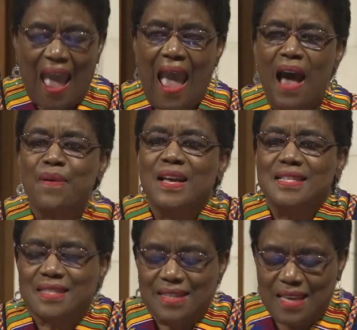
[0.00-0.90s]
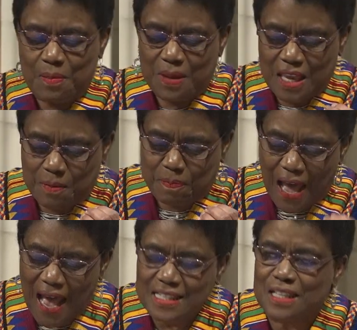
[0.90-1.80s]
how is it
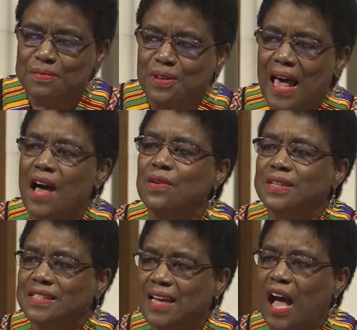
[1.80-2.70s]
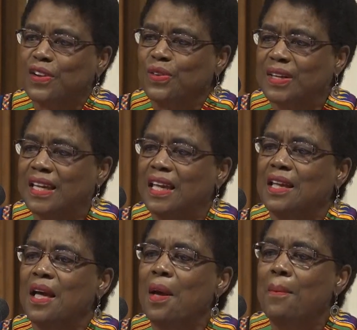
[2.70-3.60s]
possible? How could Dr.
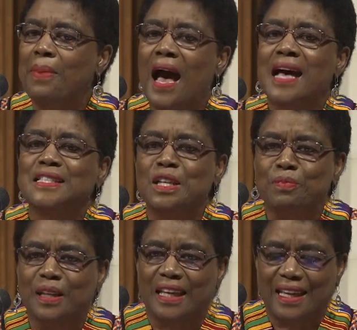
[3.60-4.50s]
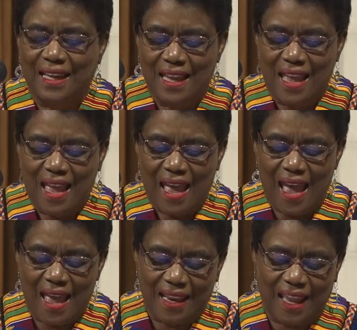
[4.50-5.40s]
King possibly,
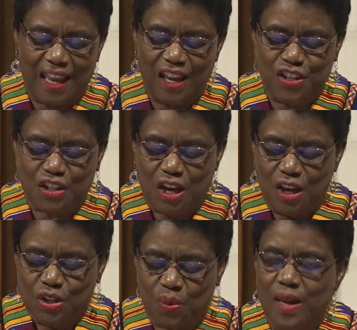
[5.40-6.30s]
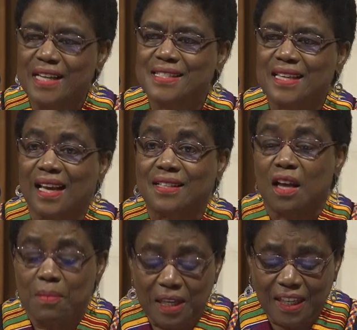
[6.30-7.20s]
at age 26,
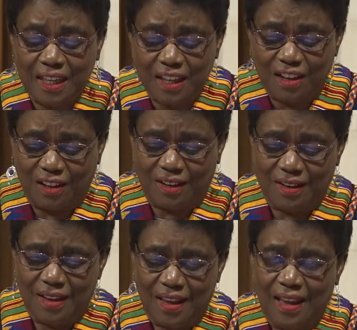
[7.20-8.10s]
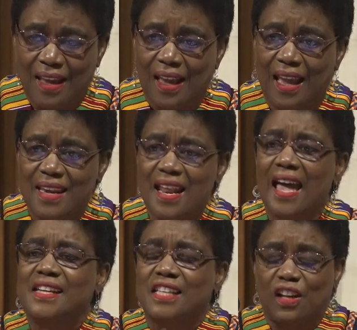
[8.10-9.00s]
a millennial, in
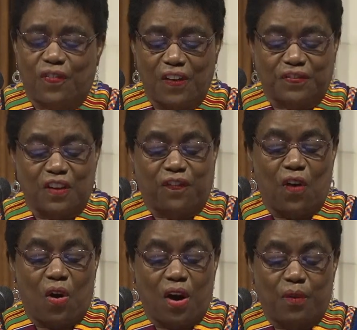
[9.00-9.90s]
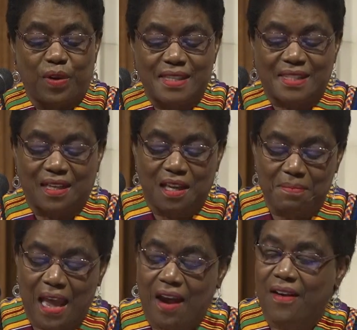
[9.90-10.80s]
1954, recently
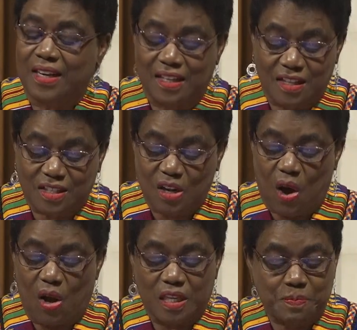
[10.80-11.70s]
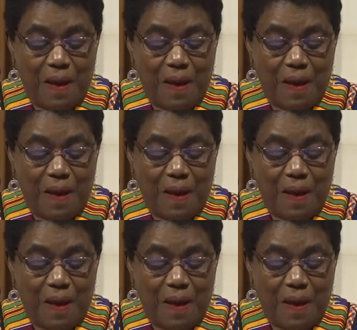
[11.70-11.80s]
married and installed as